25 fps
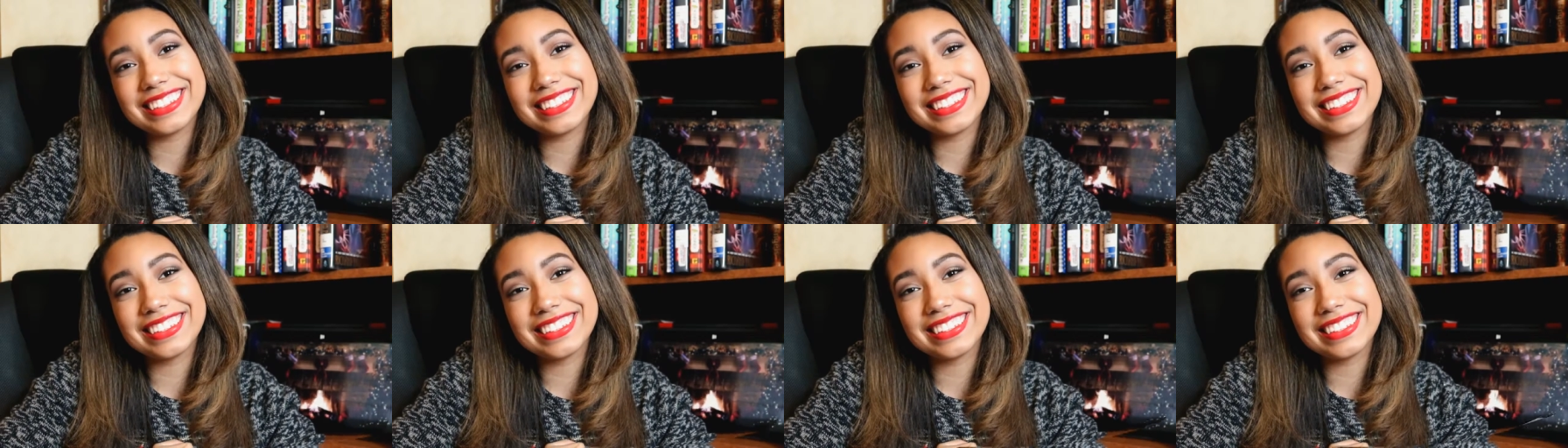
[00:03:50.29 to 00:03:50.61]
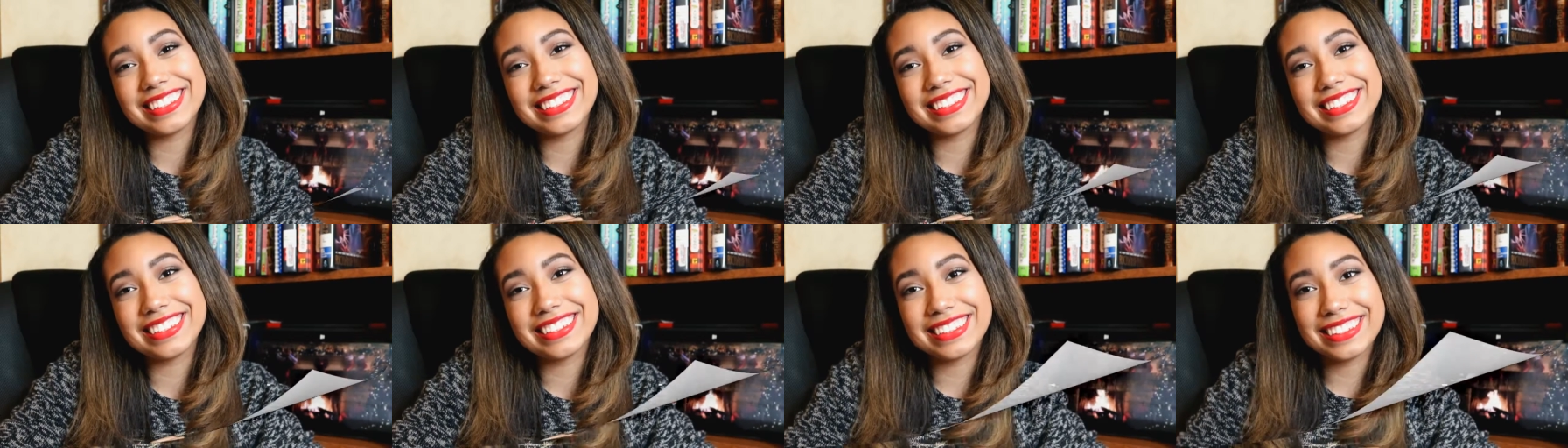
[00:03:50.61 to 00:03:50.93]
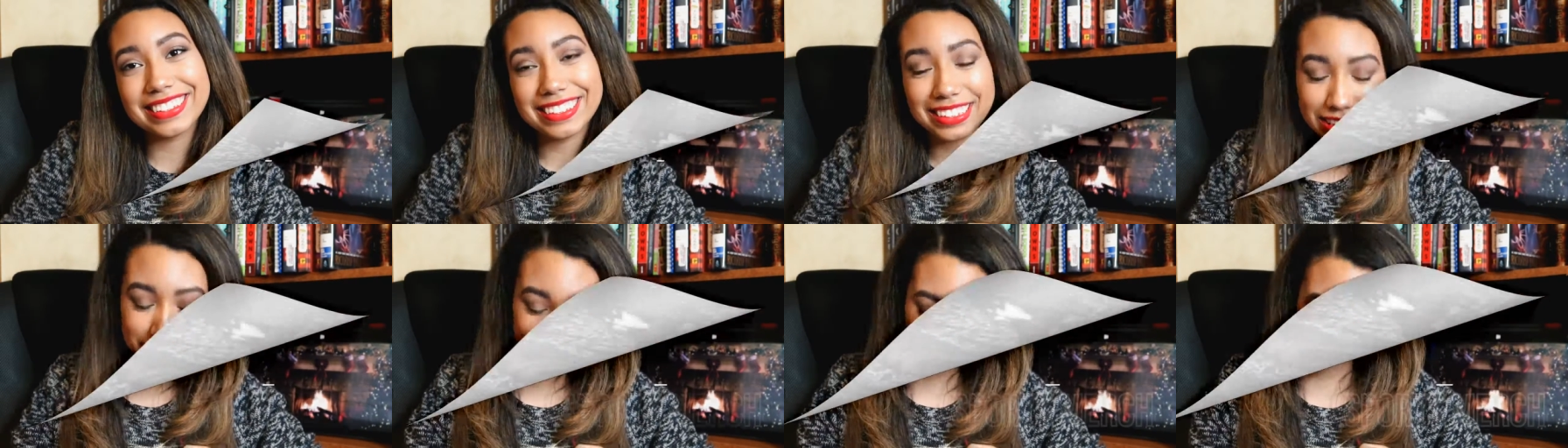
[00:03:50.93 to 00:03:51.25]
The first gift
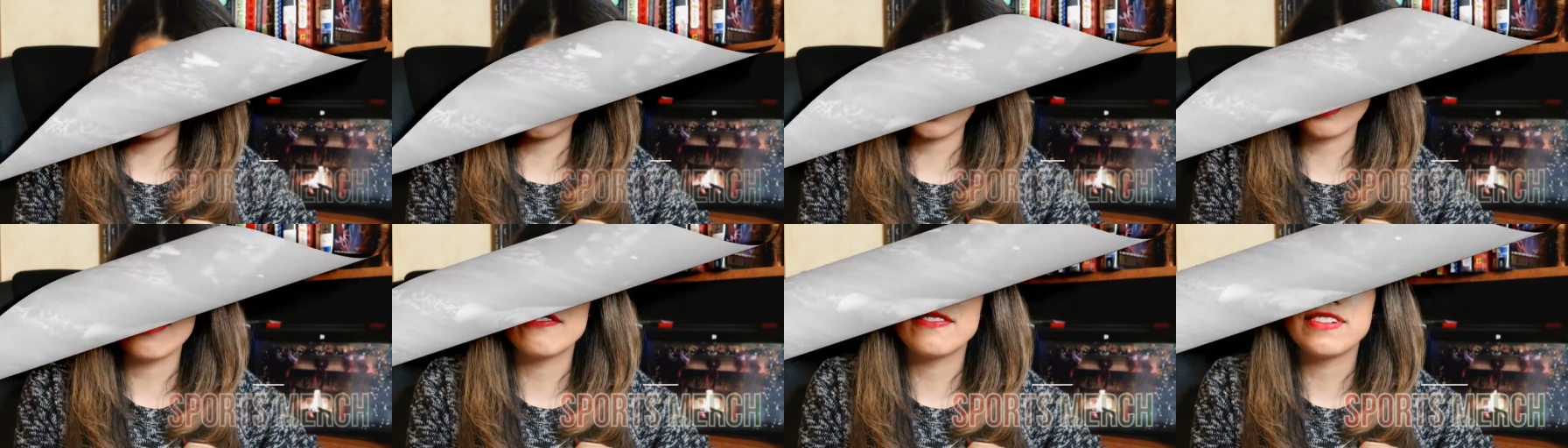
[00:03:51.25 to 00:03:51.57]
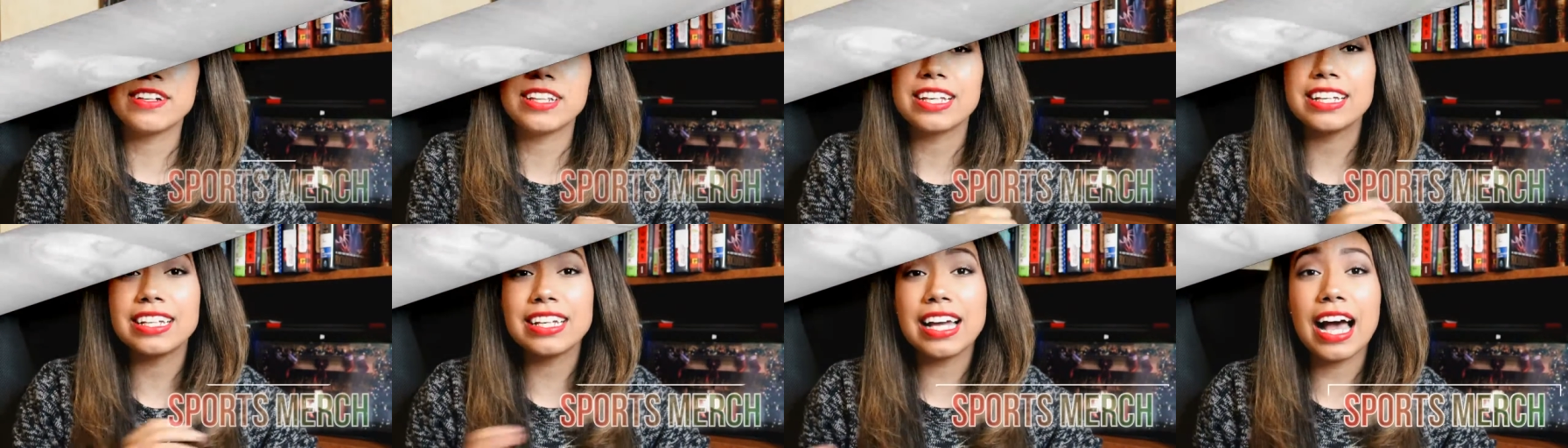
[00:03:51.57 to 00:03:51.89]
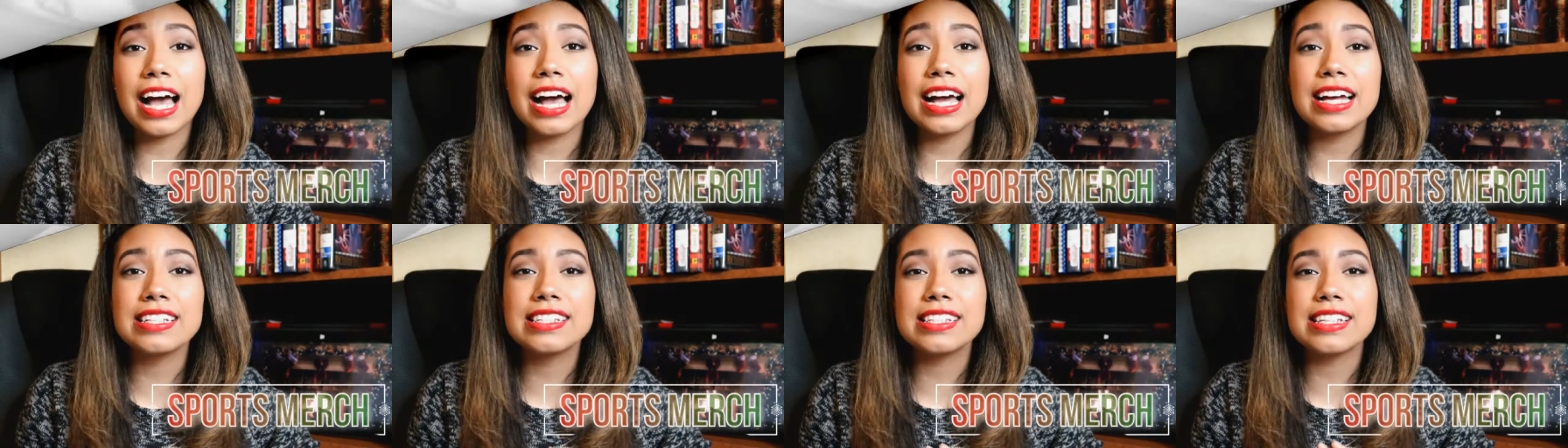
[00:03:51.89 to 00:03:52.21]
idea I have for the
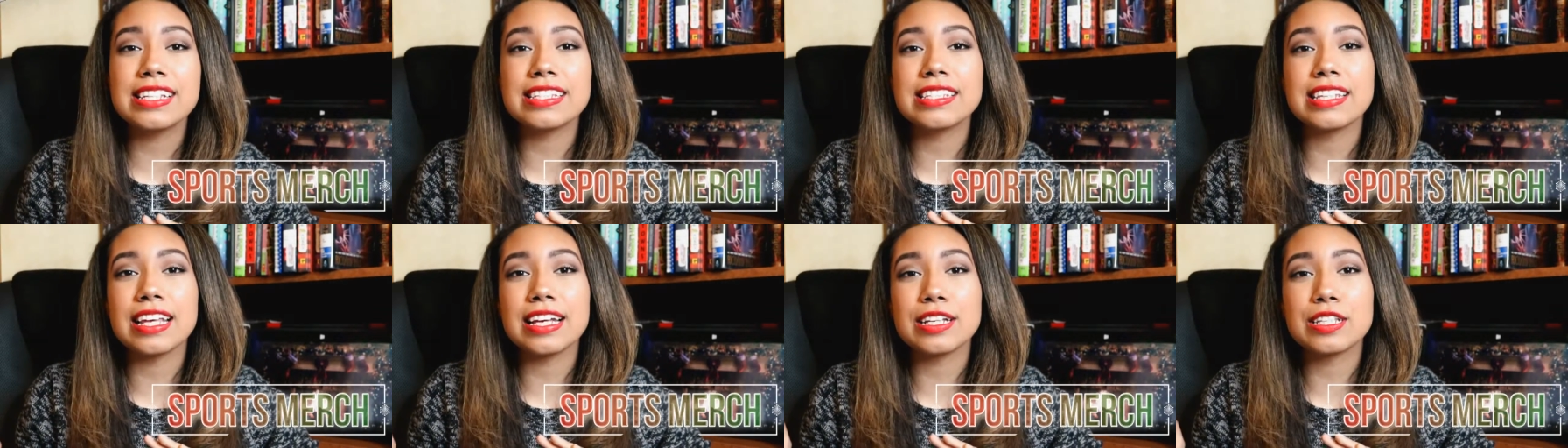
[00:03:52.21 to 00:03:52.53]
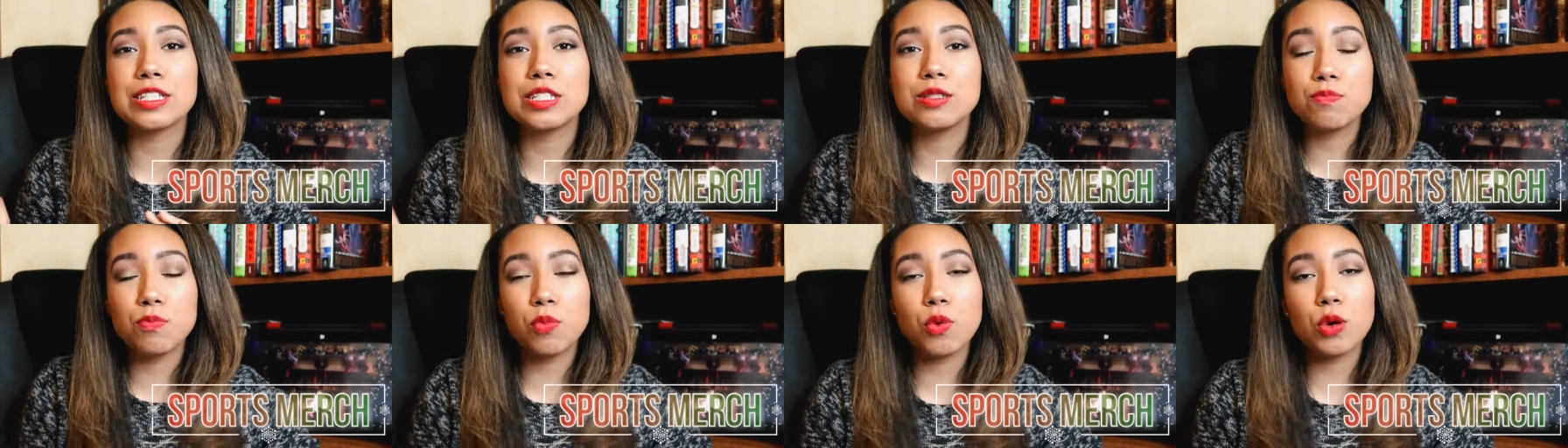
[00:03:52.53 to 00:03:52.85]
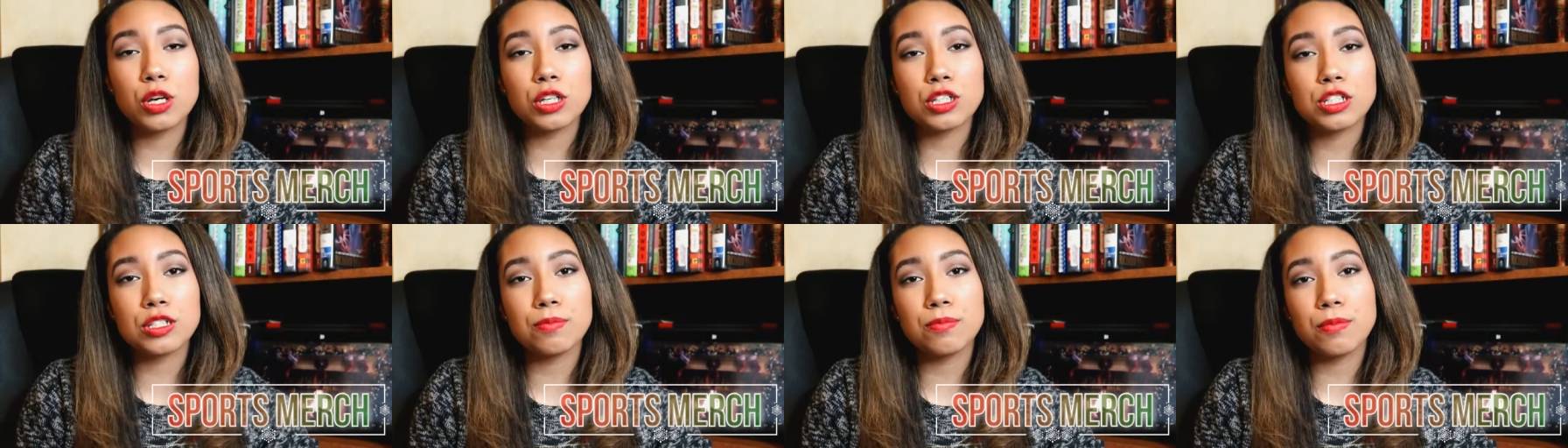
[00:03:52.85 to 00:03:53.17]
guys is like
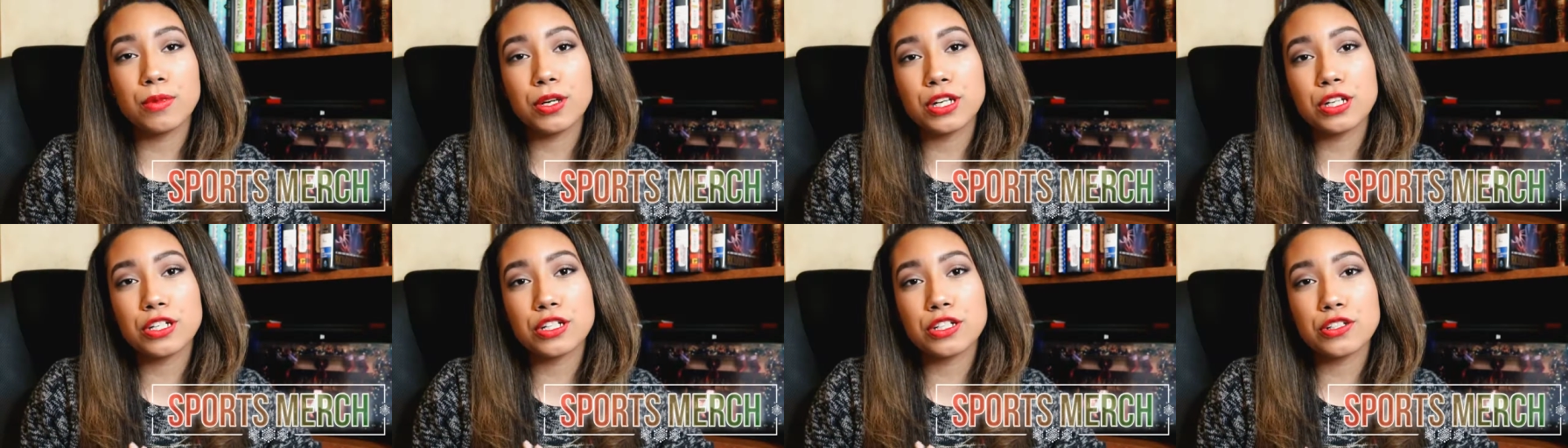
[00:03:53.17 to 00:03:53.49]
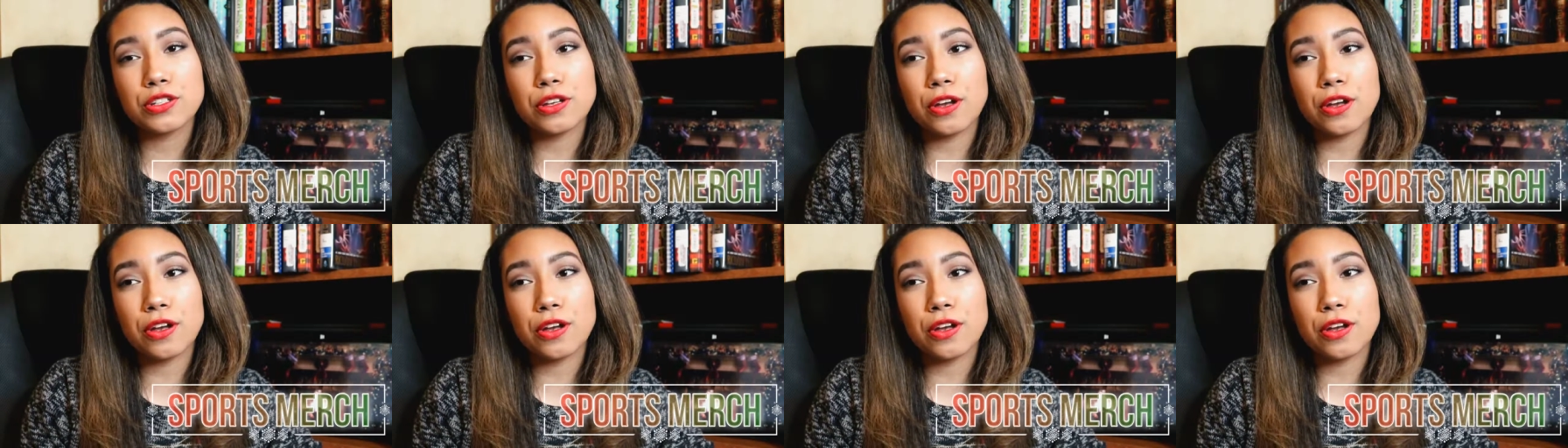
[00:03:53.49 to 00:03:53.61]
sports merch.